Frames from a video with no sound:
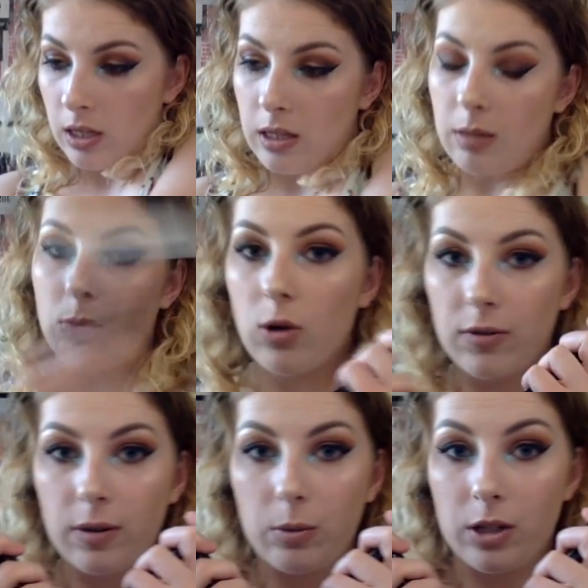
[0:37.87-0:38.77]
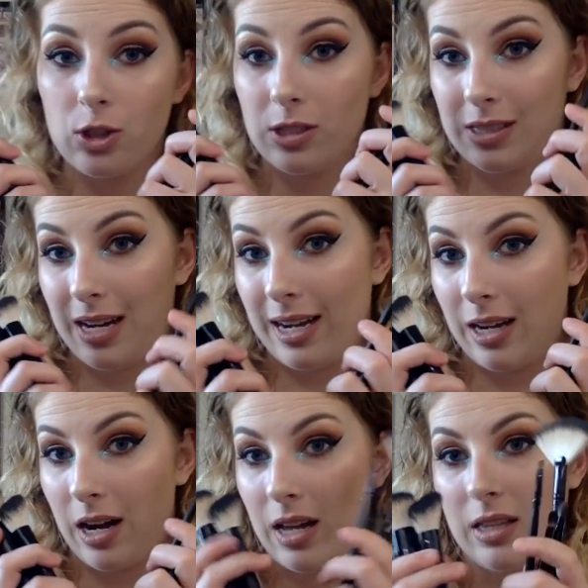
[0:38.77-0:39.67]
the Morphe brushes I
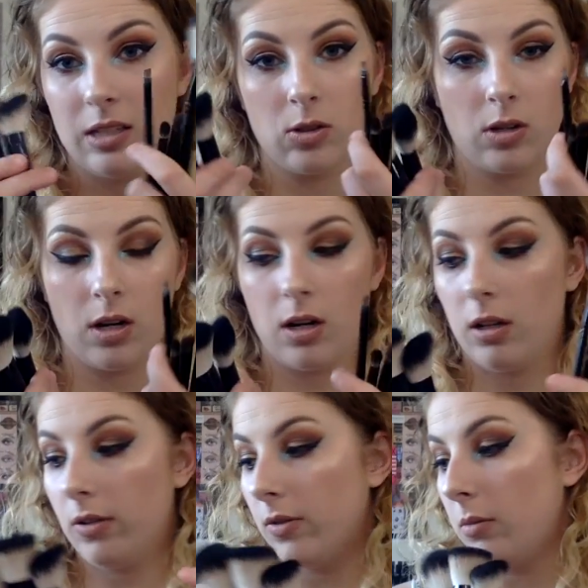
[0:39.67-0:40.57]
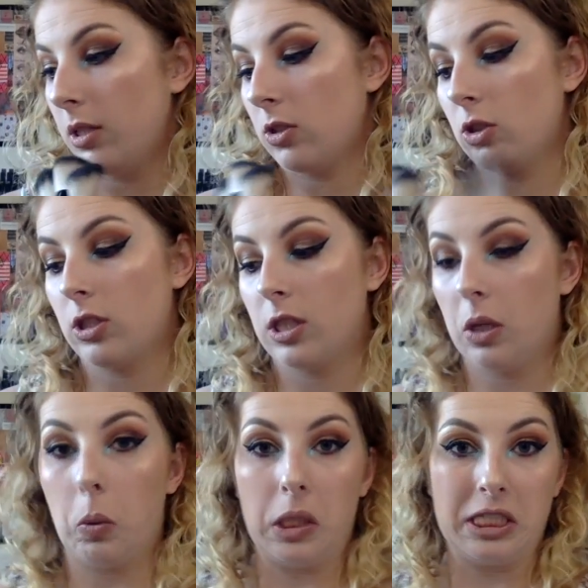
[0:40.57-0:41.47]
got. These are not all of them. These are just the
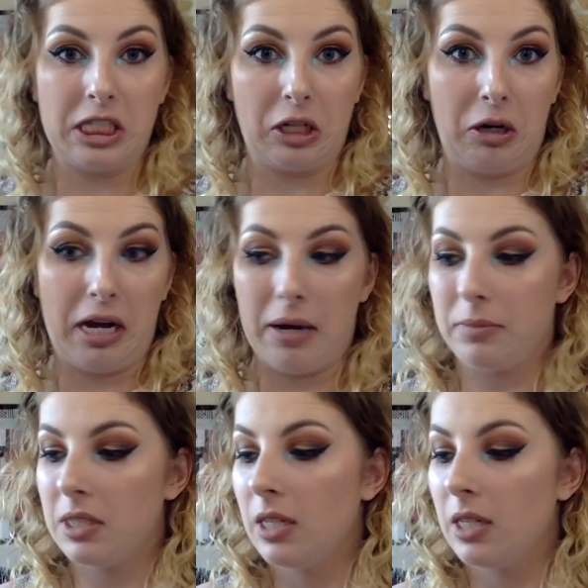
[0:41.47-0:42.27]
ones I grabbed.